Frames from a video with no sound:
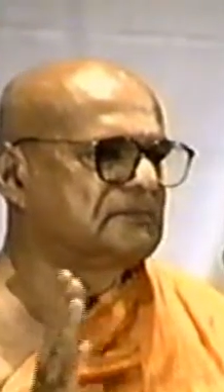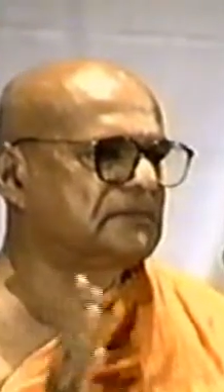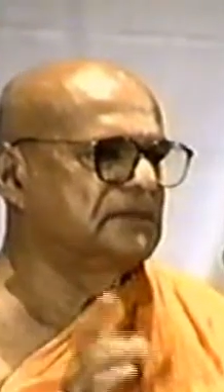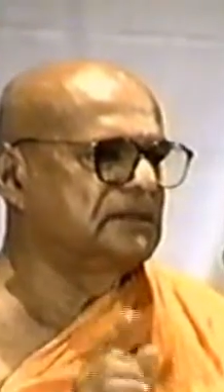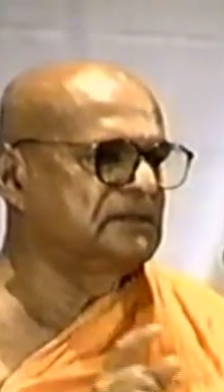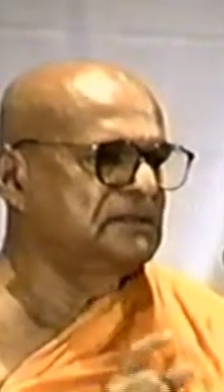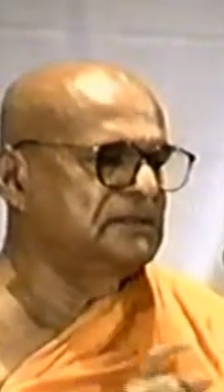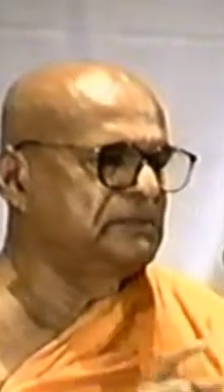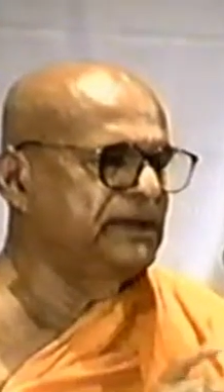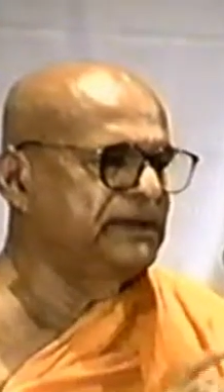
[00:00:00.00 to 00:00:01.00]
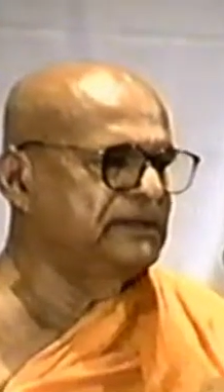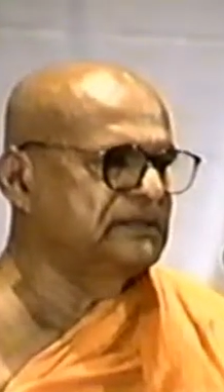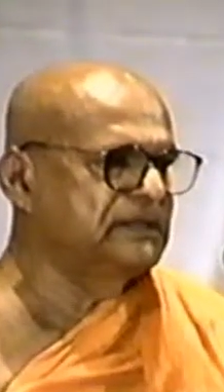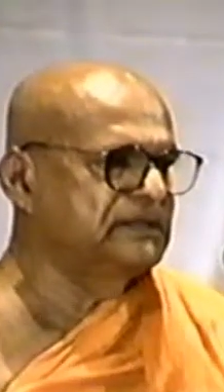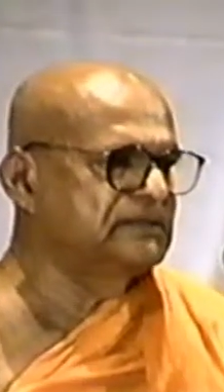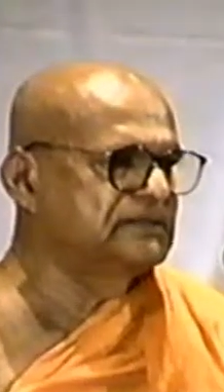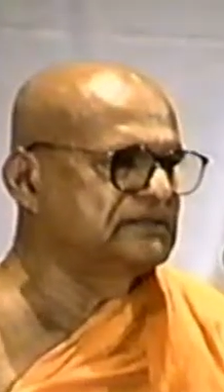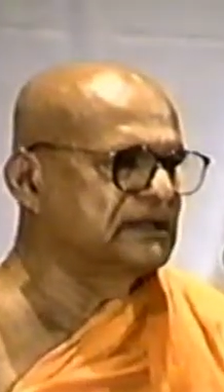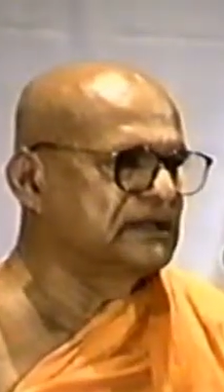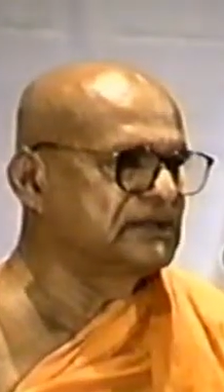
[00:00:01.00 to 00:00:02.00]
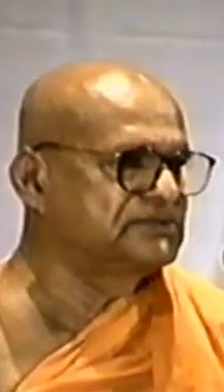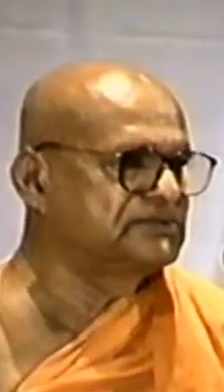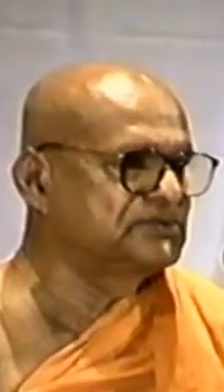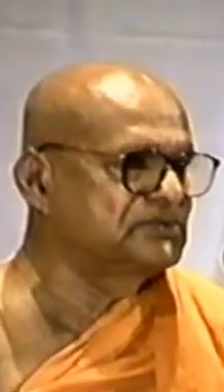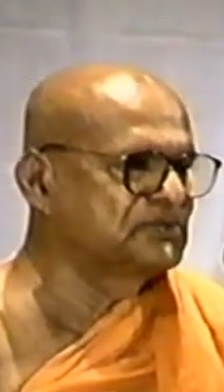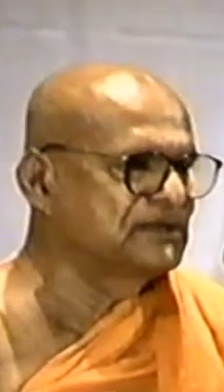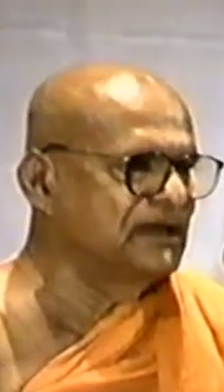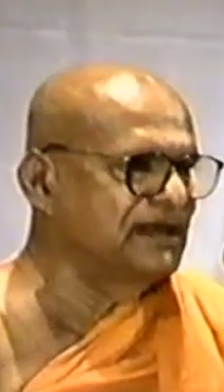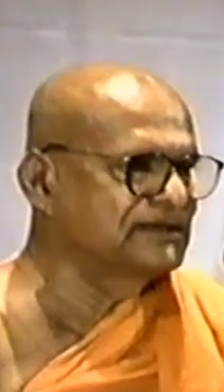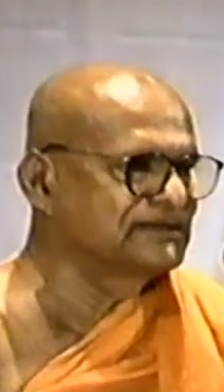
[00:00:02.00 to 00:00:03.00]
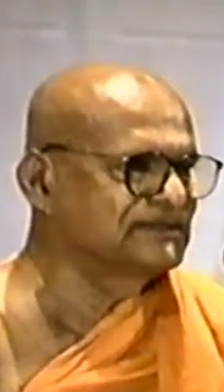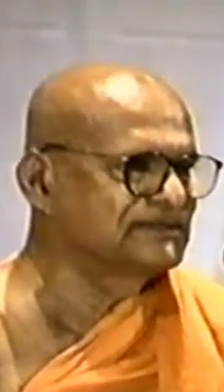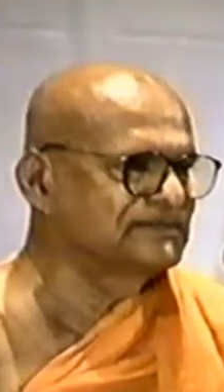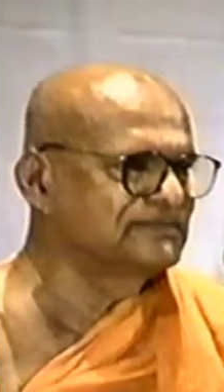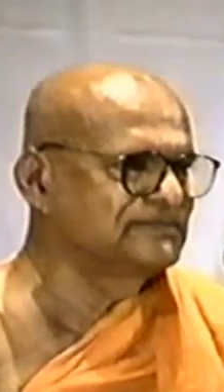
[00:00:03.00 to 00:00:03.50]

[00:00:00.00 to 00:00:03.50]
Then the mind gets the chance to relax.